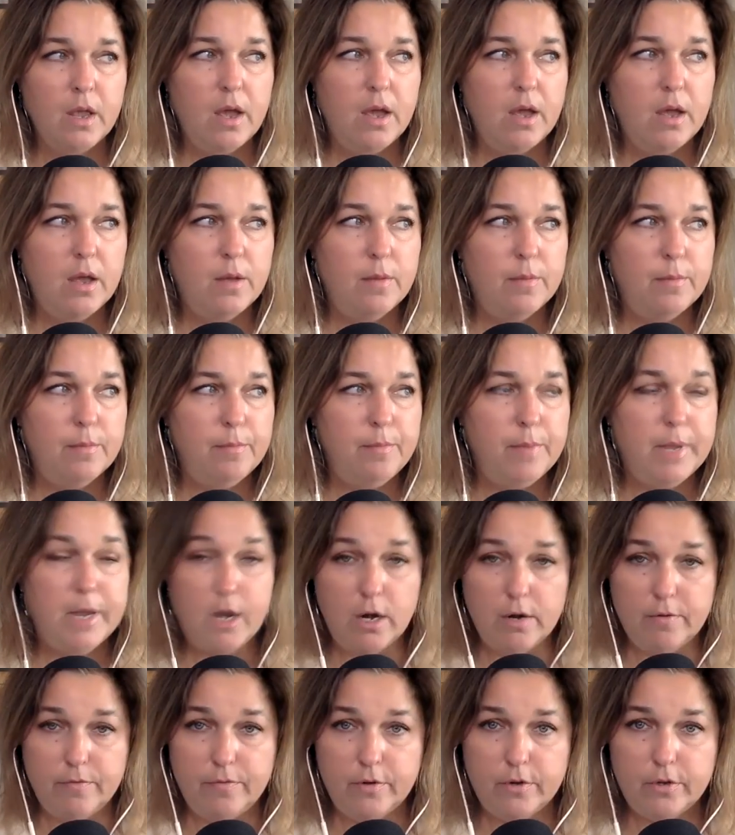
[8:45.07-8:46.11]
Be
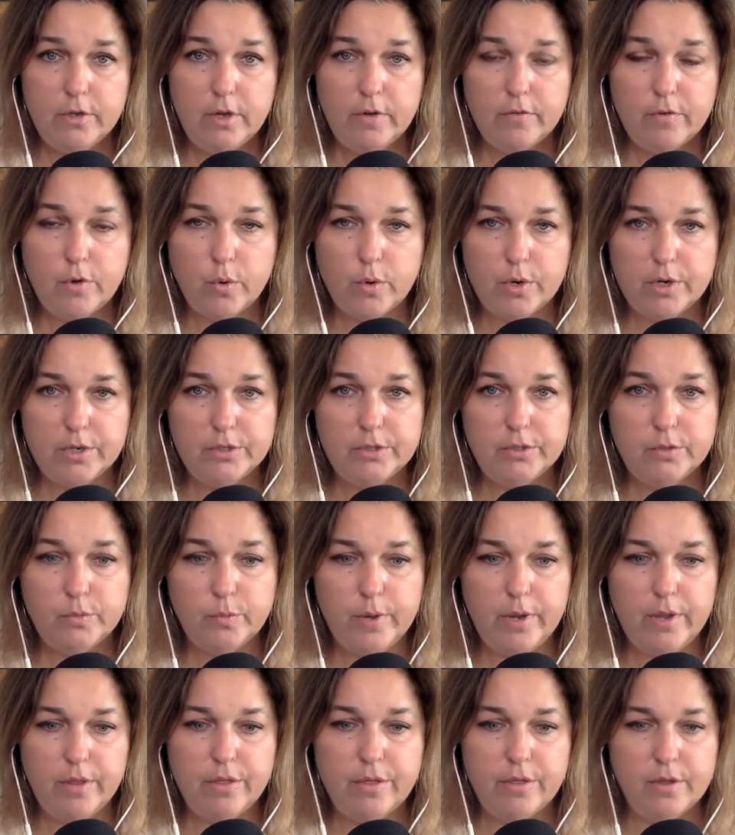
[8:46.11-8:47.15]
careful, of course,
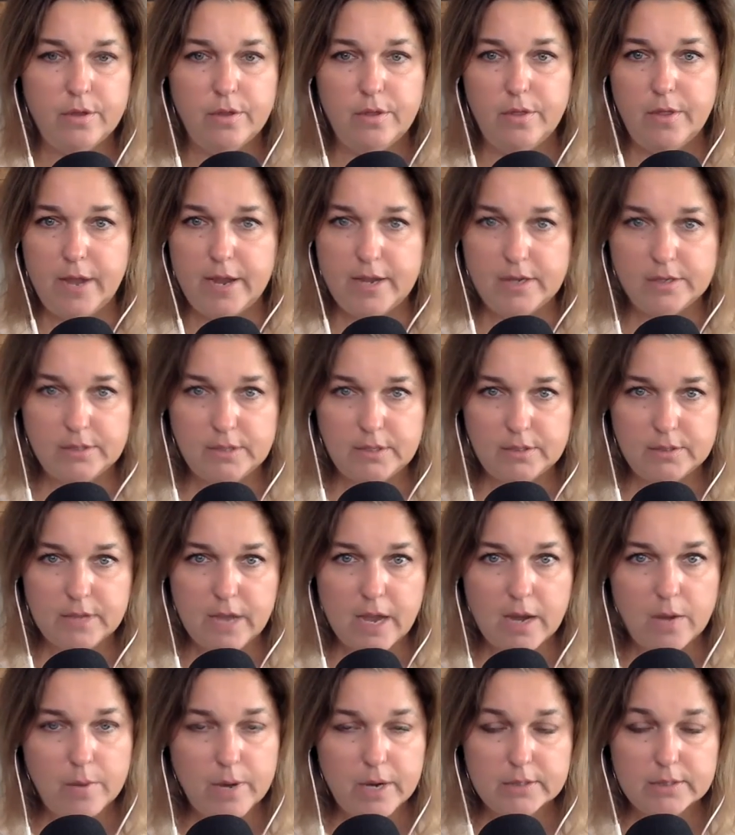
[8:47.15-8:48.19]
with the icy
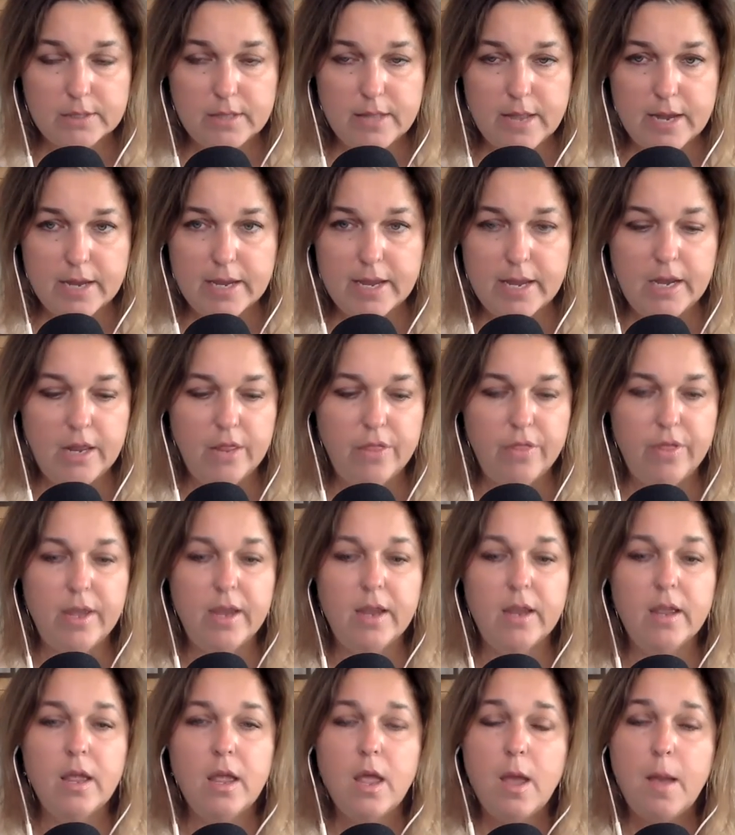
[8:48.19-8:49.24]
sidewalks and that kind of
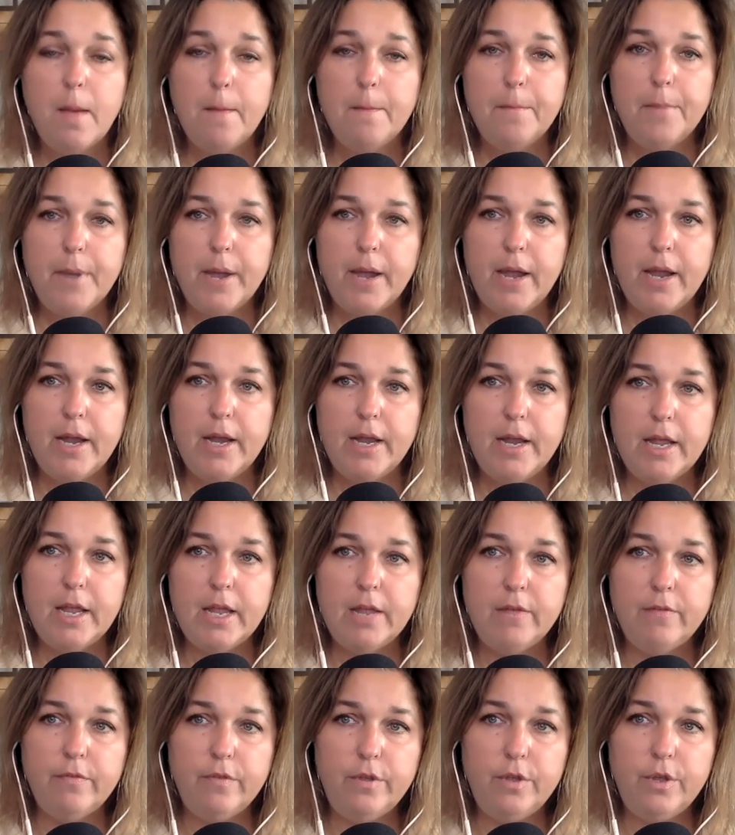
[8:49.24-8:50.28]
thing. But
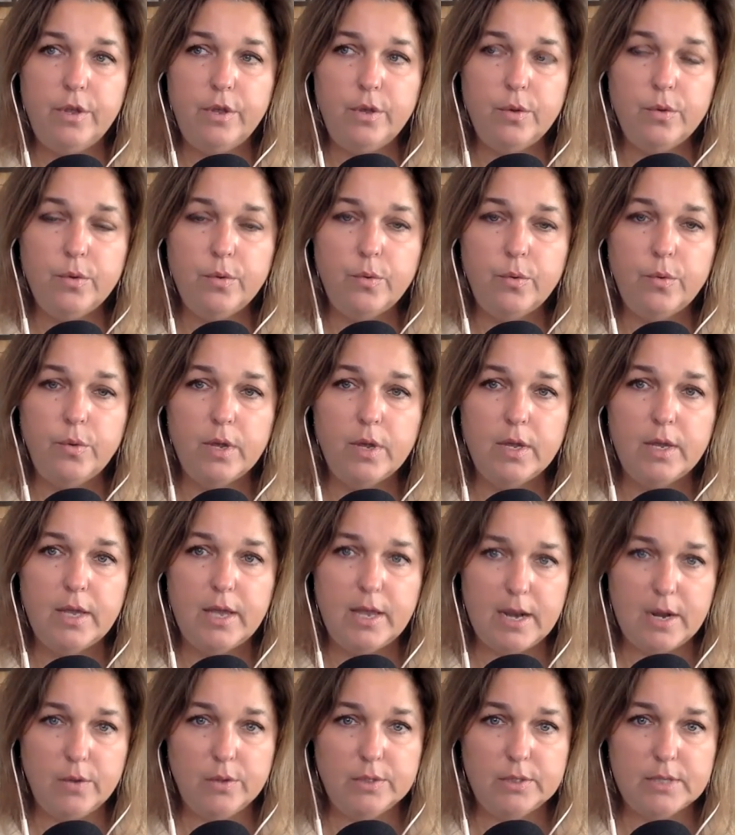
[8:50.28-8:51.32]
if you
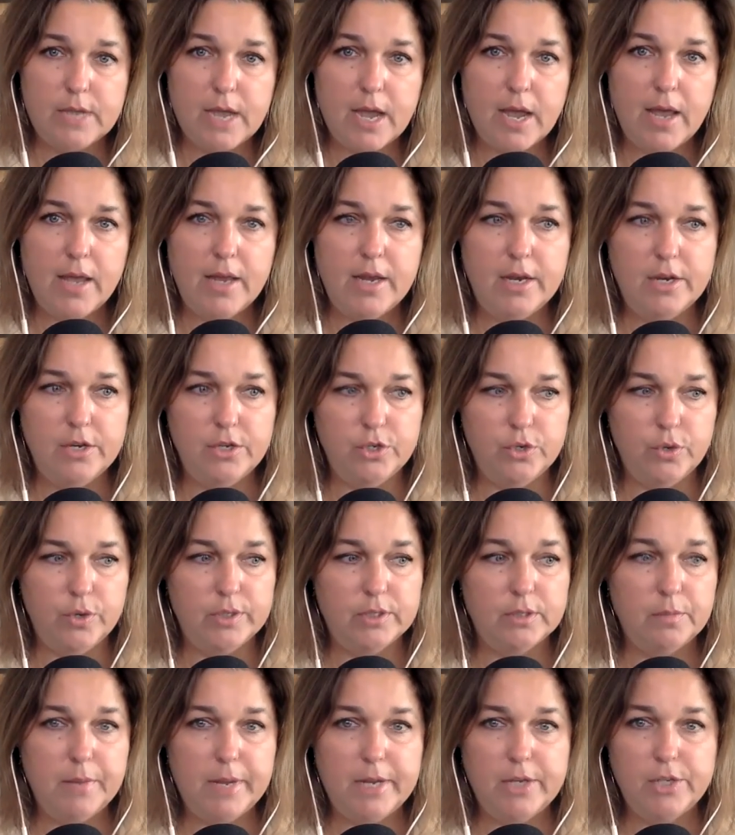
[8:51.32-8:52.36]
get outside and enjoy
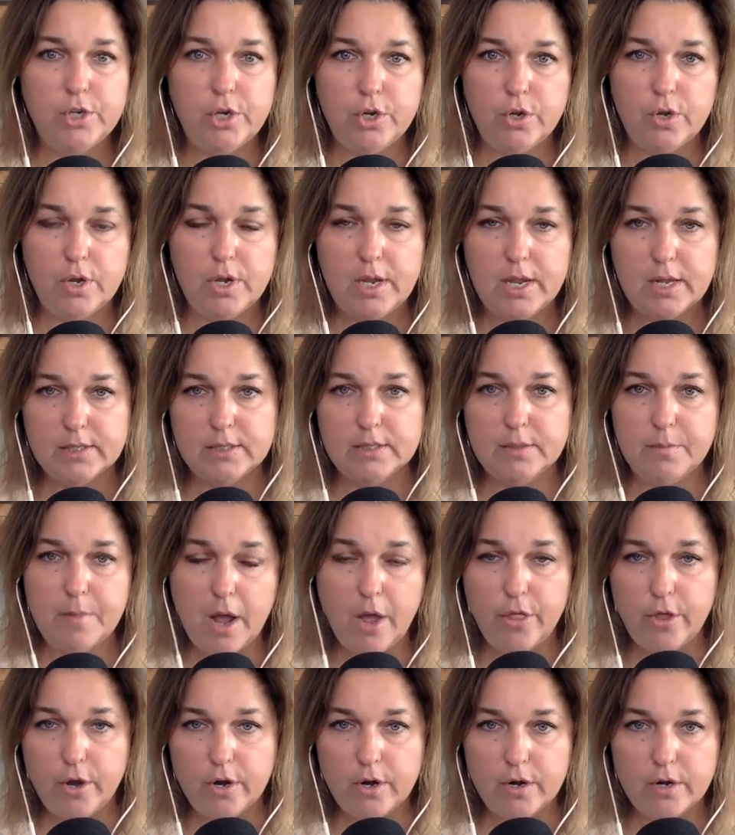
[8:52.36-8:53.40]
some nature, you can get some
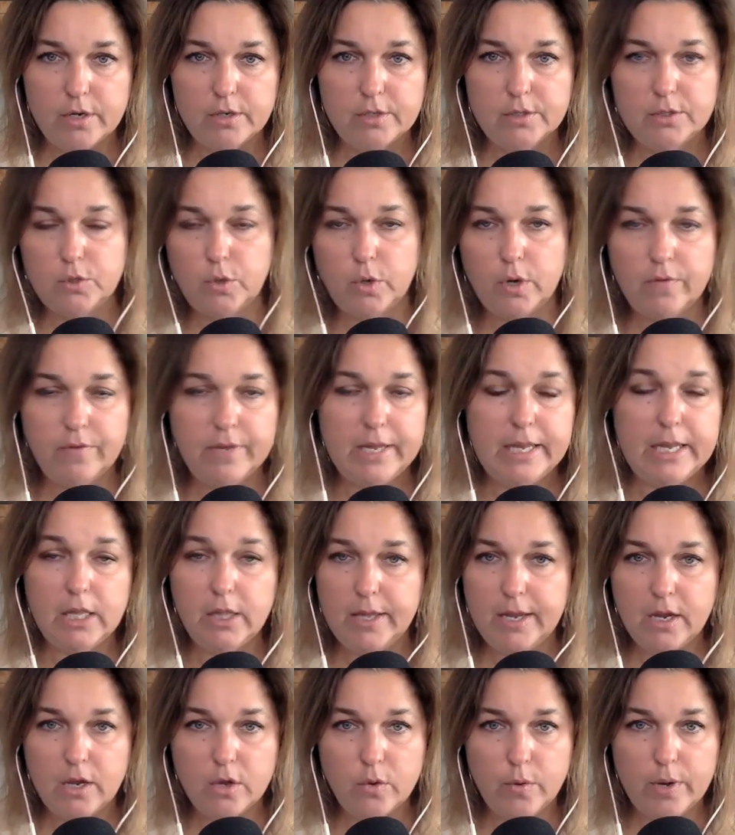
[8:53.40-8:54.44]
other sort of
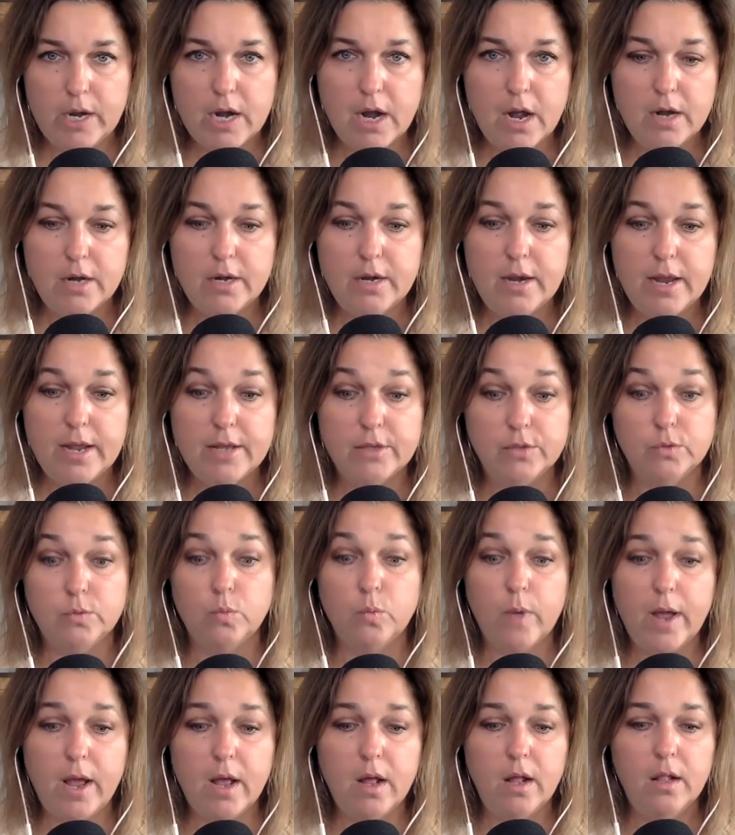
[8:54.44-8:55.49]
healing going on as
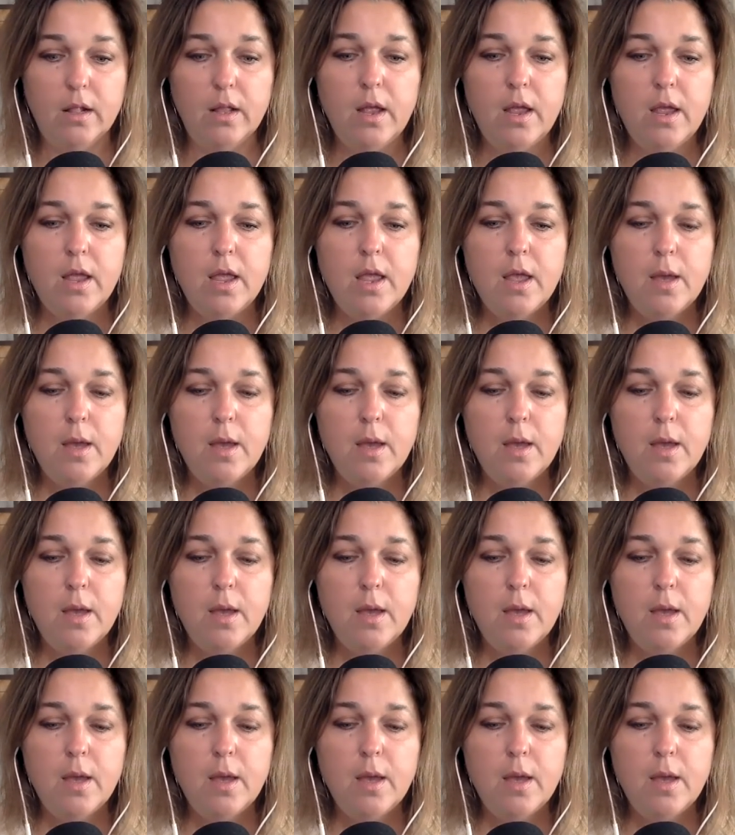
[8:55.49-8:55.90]
well.